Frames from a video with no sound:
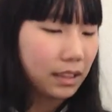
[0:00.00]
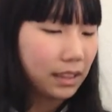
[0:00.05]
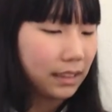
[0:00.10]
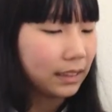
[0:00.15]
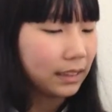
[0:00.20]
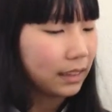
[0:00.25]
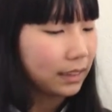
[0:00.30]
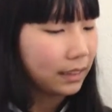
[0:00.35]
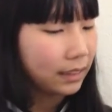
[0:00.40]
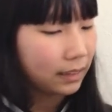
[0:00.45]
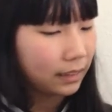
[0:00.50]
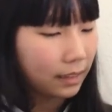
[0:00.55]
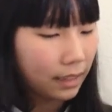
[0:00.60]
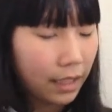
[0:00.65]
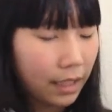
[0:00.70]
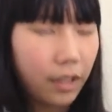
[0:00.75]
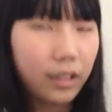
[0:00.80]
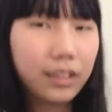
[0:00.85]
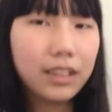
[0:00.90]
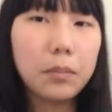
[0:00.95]
since they
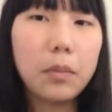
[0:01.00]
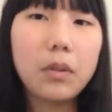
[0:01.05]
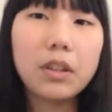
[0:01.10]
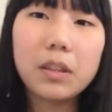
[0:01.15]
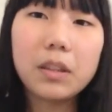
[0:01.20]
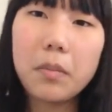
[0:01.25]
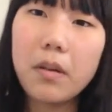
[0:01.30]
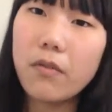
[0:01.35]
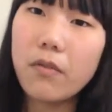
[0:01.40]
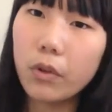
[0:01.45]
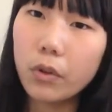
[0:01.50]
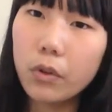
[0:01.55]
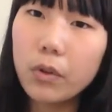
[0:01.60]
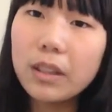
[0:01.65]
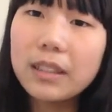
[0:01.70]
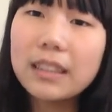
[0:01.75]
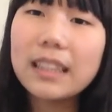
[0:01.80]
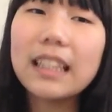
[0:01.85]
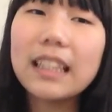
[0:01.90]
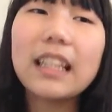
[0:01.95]
are supposed to be for
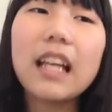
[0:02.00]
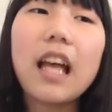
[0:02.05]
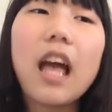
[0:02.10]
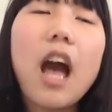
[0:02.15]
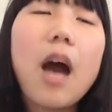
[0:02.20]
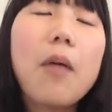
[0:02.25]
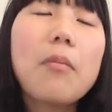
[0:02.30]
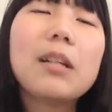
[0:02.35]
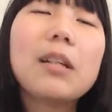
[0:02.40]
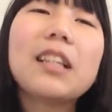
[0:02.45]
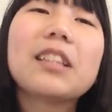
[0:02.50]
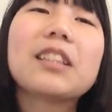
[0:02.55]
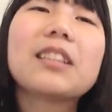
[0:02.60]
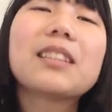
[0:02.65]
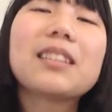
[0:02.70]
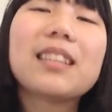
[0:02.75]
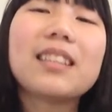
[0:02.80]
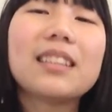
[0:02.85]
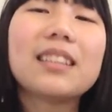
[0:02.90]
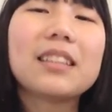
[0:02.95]
quilting, but I just
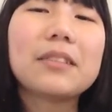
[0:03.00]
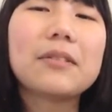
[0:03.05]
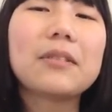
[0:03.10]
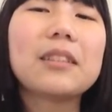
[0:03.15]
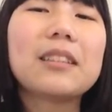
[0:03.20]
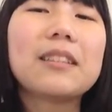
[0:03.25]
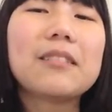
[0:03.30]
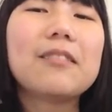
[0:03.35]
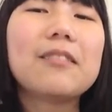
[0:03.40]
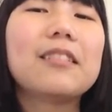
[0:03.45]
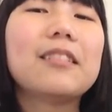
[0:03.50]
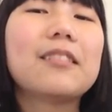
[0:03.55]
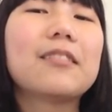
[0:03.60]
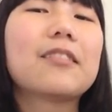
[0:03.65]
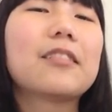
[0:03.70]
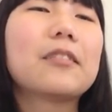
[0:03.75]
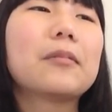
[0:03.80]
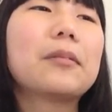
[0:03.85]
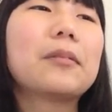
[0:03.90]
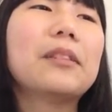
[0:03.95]
thought this was so
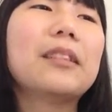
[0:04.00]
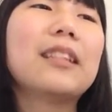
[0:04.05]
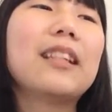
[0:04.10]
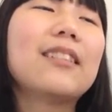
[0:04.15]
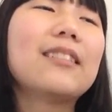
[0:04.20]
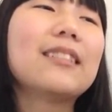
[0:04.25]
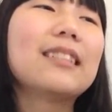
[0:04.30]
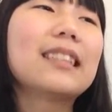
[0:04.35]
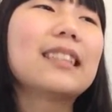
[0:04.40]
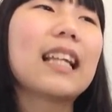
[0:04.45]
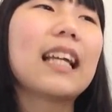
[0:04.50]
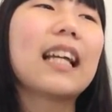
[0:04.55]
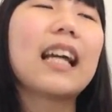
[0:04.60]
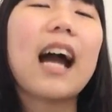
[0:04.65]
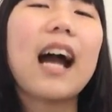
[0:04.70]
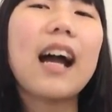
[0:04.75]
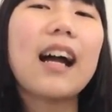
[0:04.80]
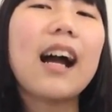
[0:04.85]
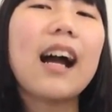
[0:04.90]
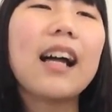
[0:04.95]
adorable, and I was like,
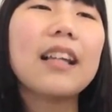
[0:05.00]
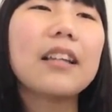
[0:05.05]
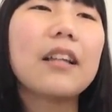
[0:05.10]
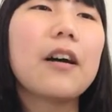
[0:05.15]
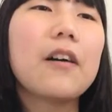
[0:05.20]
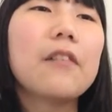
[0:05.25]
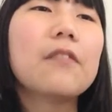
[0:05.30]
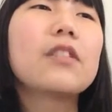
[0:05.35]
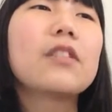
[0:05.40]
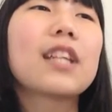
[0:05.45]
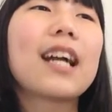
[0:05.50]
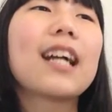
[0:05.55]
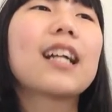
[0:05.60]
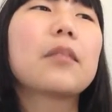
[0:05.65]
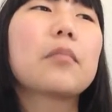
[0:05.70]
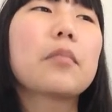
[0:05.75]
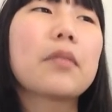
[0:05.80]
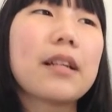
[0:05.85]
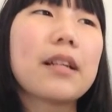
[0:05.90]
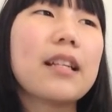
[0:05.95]
I love check
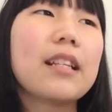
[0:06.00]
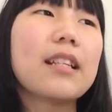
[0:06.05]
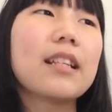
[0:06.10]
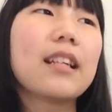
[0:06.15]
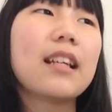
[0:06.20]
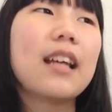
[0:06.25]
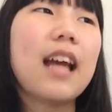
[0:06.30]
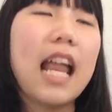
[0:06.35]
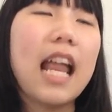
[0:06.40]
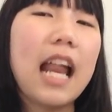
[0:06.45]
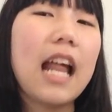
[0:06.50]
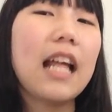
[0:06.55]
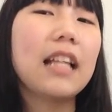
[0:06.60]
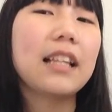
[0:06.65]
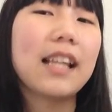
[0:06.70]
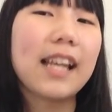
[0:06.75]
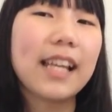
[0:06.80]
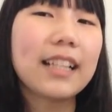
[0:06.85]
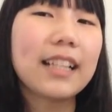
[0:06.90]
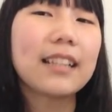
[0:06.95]
print and I
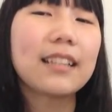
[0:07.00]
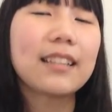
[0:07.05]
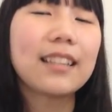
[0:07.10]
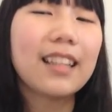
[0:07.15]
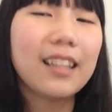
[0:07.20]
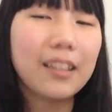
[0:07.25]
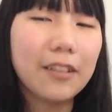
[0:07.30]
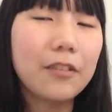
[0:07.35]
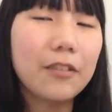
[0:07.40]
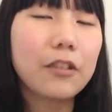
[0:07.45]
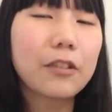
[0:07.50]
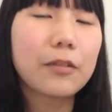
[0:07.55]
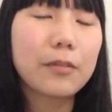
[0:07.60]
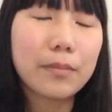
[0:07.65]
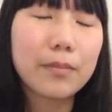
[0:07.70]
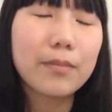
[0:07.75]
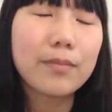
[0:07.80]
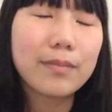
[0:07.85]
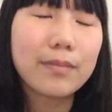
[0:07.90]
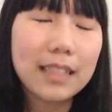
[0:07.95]
like cute
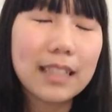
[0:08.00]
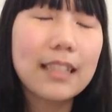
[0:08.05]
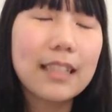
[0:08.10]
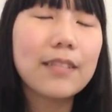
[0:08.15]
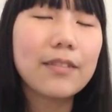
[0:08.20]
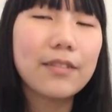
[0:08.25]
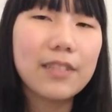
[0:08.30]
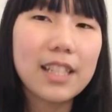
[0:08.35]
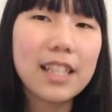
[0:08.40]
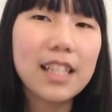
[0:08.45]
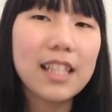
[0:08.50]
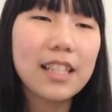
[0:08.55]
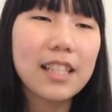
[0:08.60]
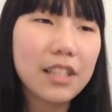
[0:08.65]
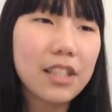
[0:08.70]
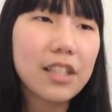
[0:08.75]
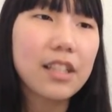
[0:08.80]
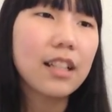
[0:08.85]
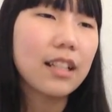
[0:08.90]
vintage